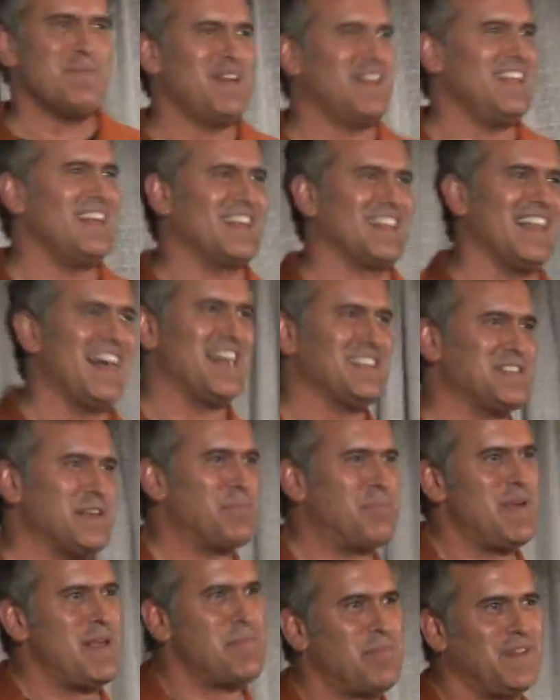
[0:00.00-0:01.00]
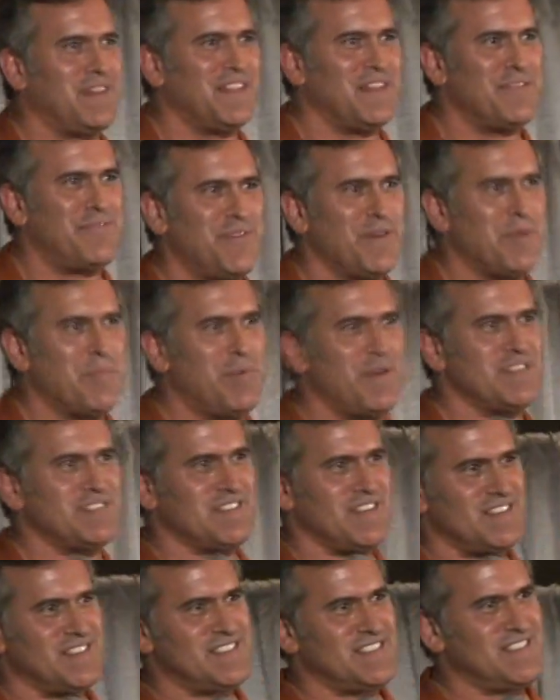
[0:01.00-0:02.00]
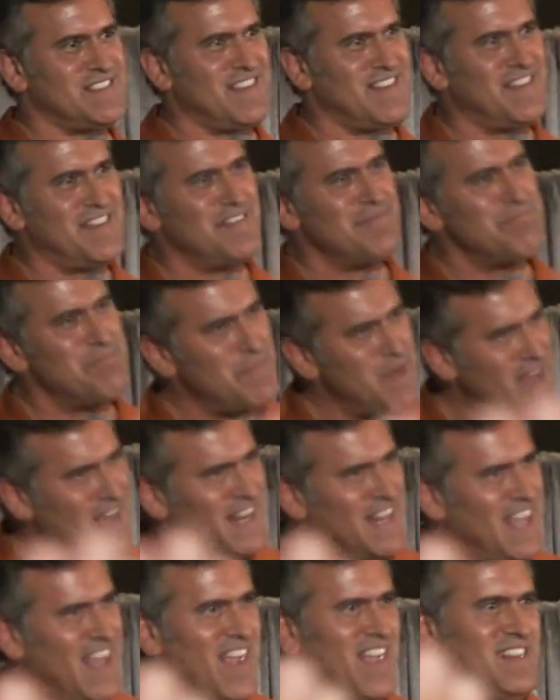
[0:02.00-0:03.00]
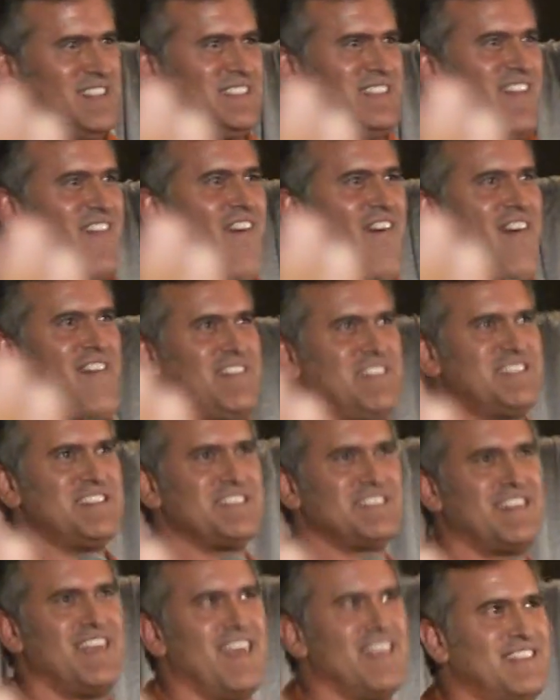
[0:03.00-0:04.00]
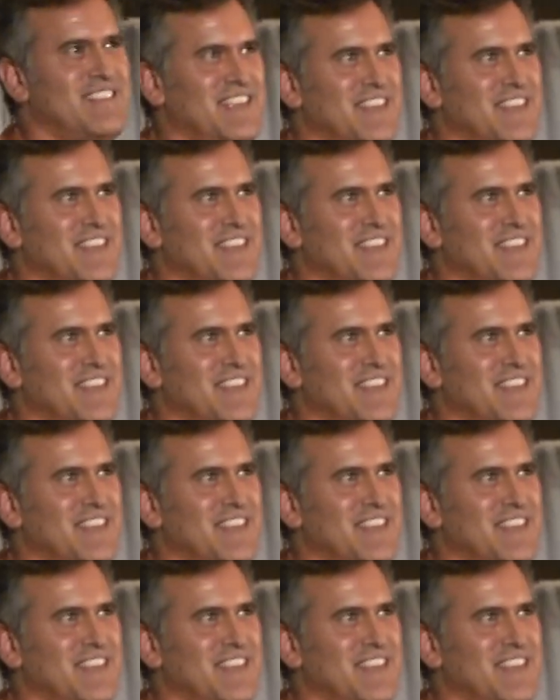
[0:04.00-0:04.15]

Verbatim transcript: many classic people in the film business. Many. Just can't